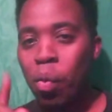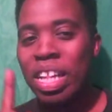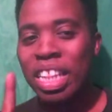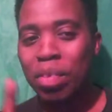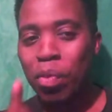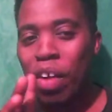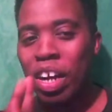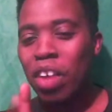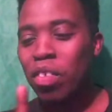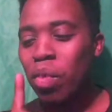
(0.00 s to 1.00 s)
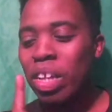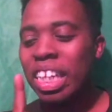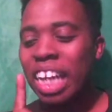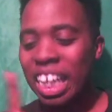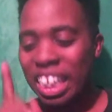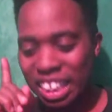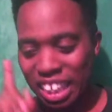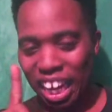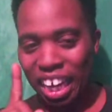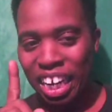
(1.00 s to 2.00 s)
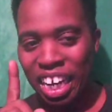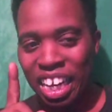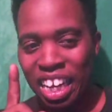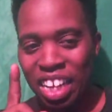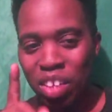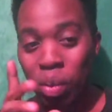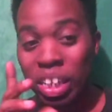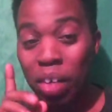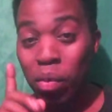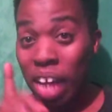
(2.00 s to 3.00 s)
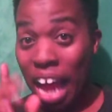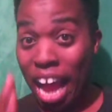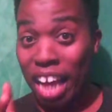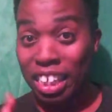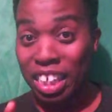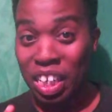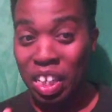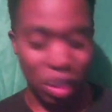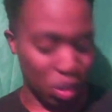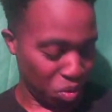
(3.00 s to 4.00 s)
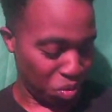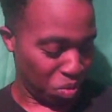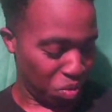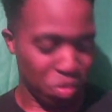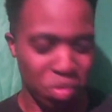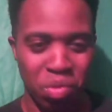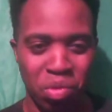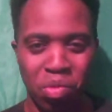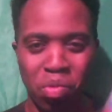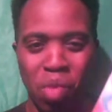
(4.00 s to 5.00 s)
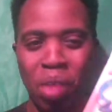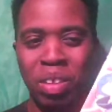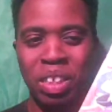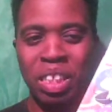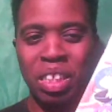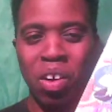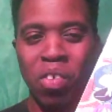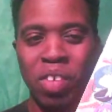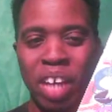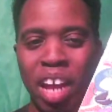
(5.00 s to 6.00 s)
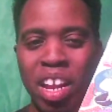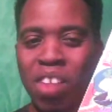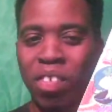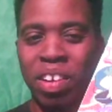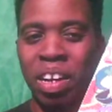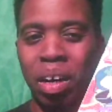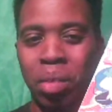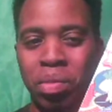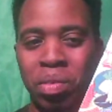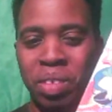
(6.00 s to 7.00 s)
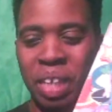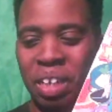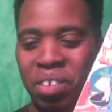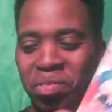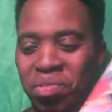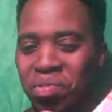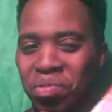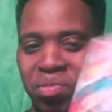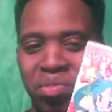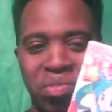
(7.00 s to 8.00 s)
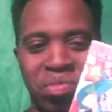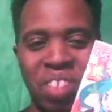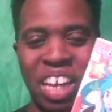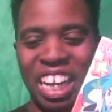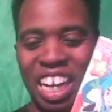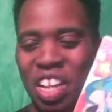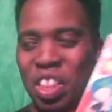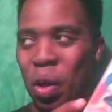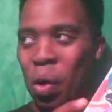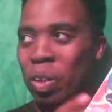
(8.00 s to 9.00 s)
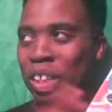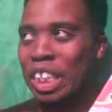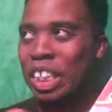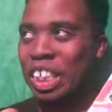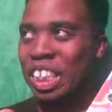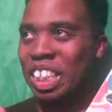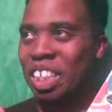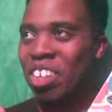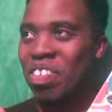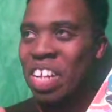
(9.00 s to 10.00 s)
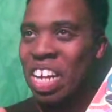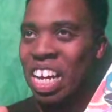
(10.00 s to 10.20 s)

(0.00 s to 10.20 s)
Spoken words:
I go, the one thing I can say, the one thing I want to ask is, why was the OVA never dubbed? It's like the whole series is dubbed.